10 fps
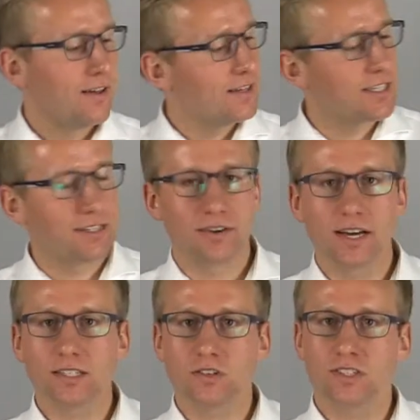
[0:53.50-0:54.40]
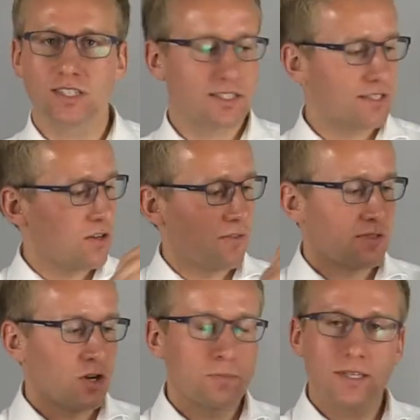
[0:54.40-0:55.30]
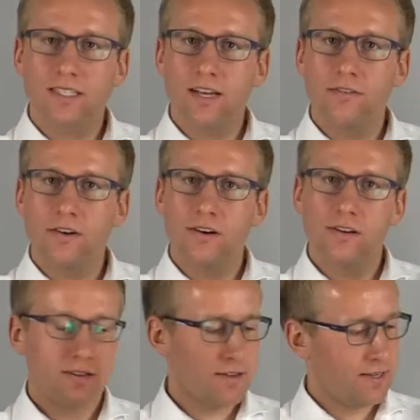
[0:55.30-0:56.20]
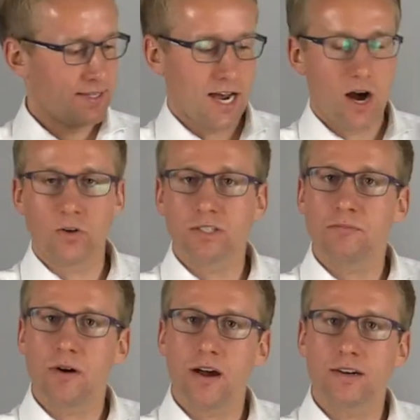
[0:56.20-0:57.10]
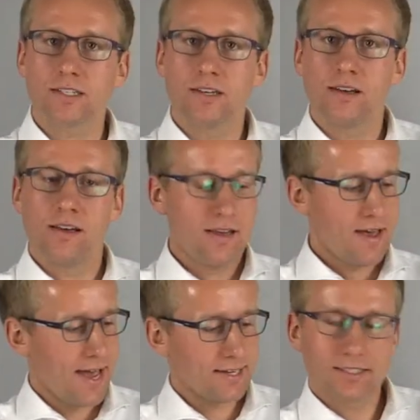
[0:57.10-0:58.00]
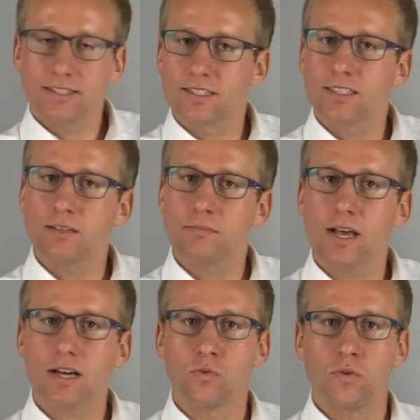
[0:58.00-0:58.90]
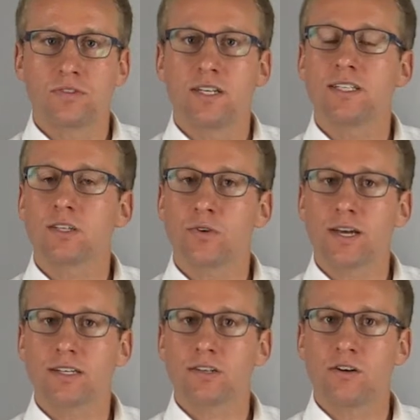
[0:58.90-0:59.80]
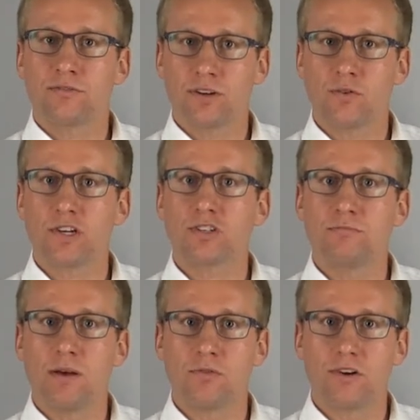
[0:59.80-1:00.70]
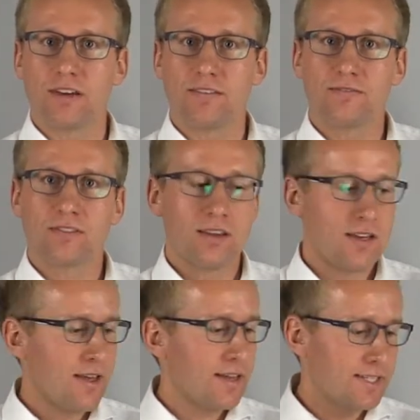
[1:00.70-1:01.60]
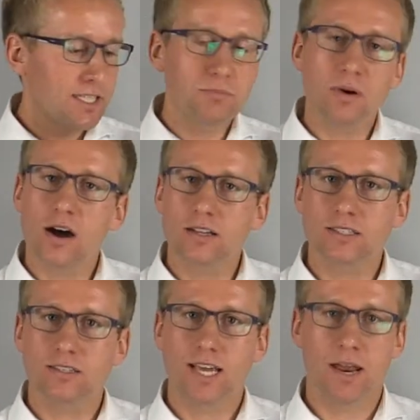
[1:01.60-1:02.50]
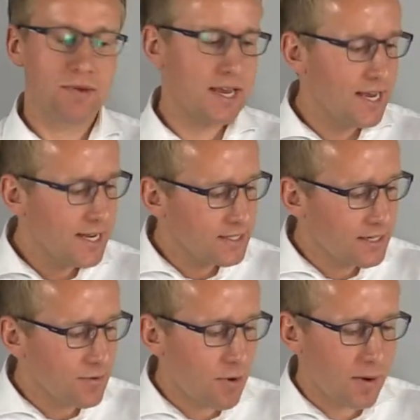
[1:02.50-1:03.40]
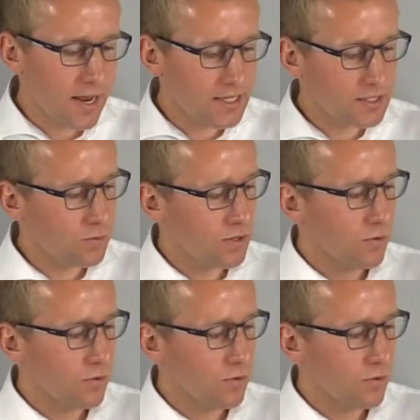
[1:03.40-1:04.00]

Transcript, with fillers: The device consists of the optics cover, the housing part, and the system plug with the integrated configuration memory. These parts can be easily replaced with